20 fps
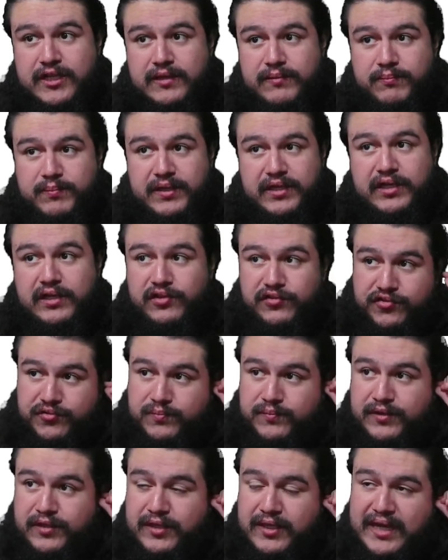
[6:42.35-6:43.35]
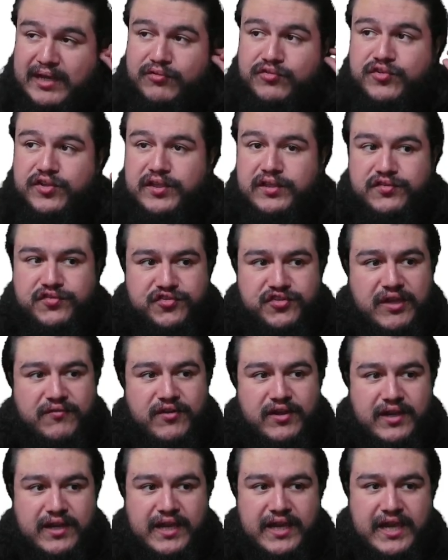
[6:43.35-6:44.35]
Because counting
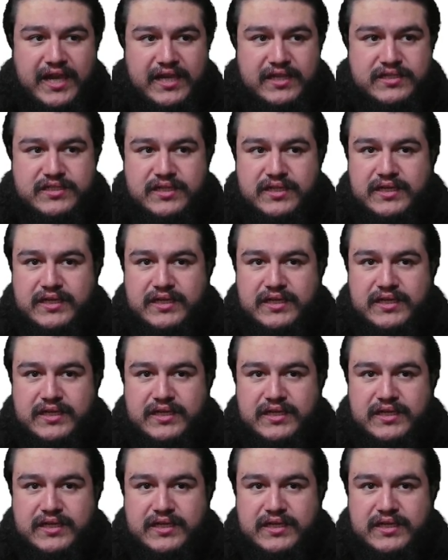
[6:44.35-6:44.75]
7/8